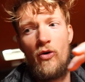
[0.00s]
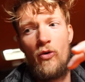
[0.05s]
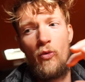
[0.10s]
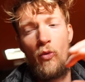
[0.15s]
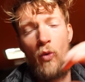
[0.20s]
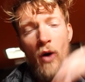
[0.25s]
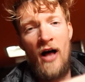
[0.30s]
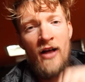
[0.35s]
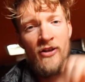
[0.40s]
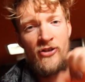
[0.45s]

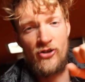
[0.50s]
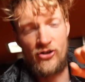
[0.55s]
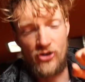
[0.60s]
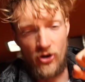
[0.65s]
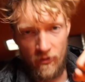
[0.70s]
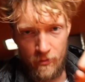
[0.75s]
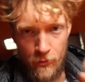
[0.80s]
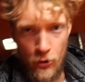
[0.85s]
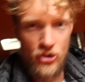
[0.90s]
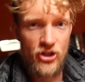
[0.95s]
while you're
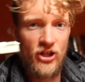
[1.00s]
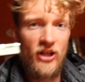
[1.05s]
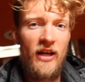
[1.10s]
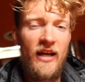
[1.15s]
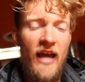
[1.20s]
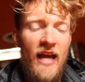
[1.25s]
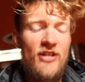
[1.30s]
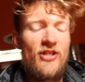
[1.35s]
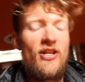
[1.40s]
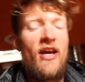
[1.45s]
sort of pushing
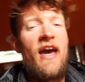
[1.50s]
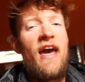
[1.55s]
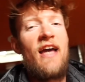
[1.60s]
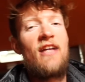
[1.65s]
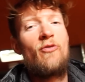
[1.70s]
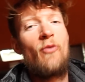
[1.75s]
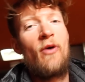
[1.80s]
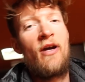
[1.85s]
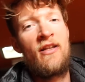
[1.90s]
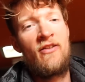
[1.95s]
against a
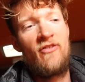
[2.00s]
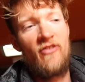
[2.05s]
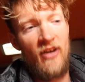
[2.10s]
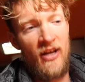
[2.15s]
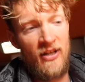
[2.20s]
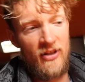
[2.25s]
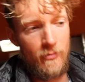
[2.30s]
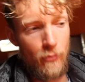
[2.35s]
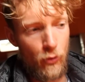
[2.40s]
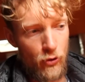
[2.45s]
headwind
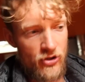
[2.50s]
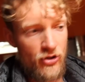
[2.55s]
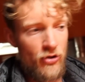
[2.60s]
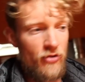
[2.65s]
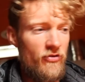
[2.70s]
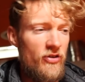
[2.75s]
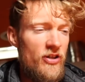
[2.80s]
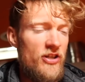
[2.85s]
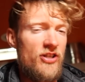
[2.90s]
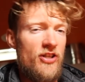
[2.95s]
and the boat's going
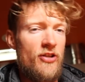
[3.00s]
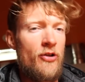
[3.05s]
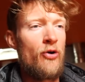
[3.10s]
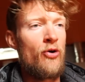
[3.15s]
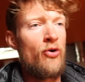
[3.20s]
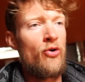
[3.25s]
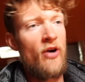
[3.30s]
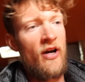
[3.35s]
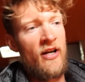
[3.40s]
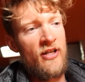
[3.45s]
really
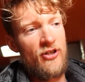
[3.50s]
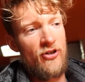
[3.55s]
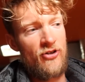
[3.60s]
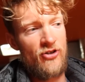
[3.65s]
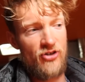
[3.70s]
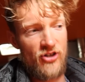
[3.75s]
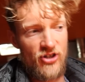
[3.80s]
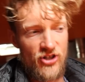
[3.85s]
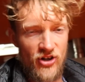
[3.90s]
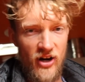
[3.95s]
slow and you're
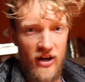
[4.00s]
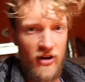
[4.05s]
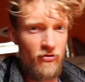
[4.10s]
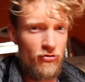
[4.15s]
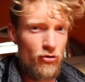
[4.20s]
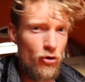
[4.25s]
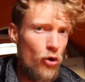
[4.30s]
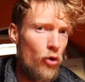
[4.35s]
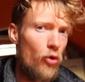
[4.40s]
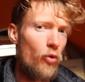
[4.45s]
just trying to
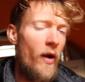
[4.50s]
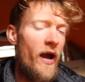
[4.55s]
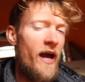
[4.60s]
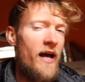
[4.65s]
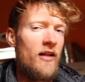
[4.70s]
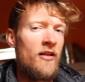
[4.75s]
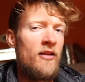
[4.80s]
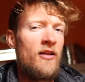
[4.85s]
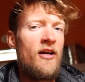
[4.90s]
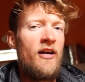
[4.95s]
row
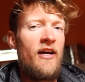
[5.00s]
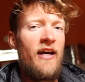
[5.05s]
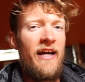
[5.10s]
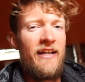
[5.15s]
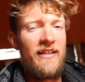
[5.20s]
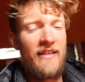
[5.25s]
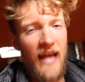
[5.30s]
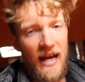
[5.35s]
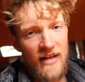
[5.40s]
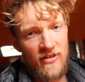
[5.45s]
well
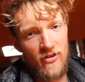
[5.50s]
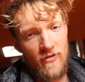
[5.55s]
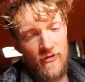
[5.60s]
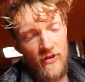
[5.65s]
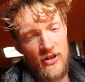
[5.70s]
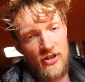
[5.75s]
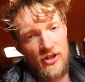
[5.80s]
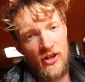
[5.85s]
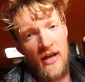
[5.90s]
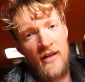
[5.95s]
and get to the
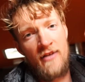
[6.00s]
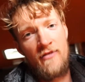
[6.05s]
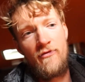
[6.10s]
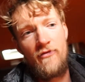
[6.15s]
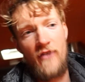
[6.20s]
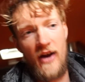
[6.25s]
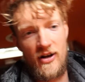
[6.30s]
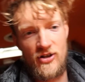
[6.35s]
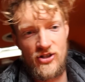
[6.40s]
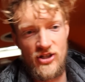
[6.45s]
finish line,
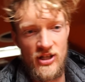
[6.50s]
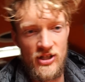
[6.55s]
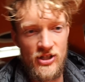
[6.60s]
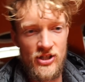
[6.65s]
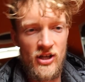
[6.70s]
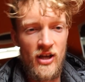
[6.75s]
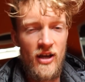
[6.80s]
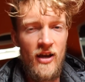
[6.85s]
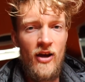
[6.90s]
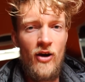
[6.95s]

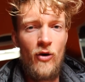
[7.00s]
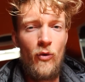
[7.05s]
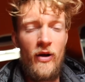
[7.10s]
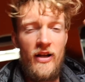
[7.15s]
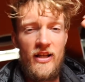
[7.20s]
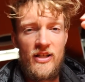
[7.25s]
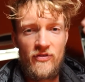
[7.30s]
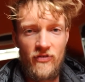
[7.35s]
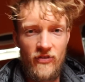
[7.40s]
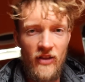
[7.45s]
versus when
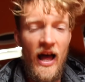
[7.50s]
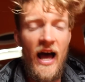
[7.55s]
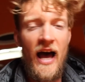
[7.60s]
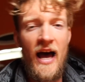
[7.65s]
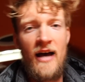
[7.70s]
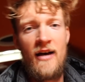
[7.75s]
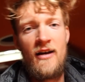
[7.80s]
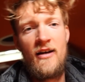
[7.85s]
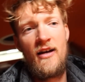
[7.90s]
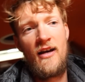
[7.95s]
it's
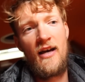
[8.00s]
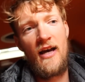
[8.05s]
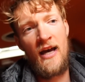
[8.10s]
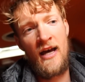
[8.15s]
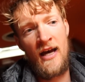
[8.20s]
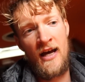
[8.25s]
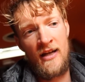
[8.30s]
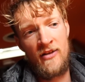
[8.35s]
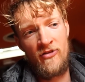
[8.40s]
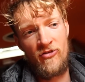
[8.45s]
flat
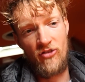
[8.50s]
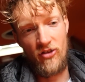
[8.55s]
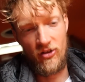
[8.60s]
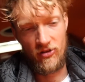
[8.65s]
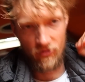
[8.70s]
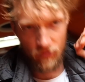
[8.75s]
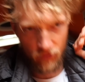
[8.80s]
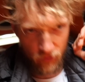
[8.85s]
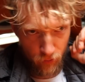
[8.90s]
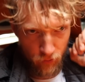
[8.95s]
and the
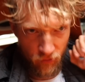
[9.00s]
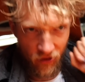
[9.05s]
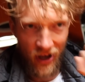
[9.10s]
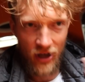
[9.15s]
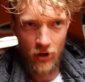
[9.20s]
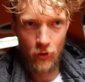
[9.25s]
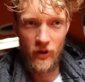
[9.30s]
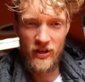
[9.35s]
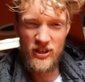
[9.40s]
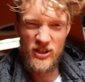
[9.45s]

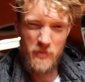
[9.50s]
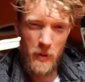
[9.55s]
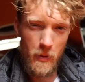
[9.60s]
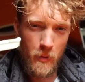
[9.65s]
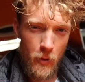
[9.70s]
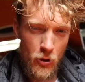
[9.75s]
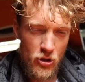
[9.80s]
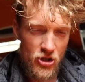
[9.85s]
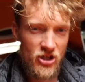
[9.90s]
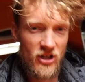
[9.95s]
tailwind's maybe
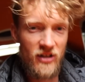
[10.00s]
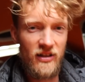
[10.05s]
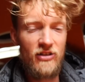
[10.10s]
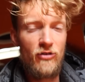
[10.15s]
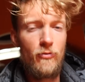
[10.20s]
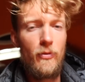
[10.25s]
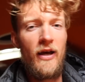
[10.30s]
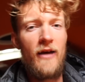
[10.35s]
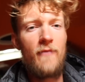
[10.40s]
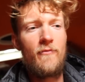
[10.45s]
pushing you a
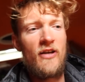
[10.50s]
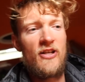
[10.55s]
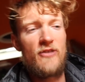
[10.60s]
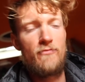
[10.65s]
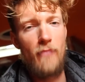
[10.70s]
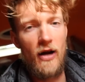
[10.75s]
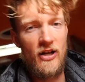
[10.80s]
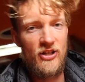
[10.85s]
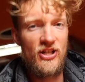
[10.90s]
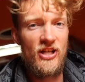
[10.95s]
little bit, it's
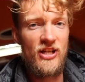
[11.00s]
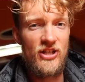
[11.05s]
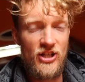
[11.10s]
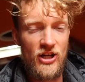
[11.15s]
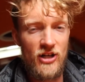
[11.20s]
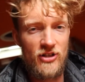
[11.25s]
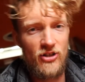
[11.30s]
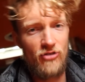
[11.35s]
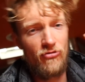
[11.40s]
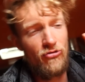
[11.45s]
much
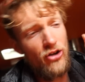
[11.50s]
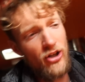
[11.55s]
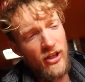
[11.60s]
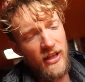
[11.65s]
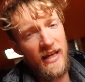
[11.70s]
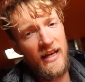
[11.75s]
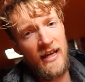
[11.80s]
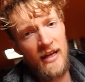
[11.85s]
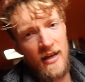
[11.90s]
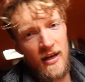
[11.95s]
easier to
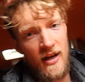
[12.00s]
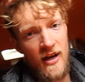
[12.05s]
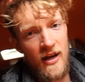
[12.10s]
really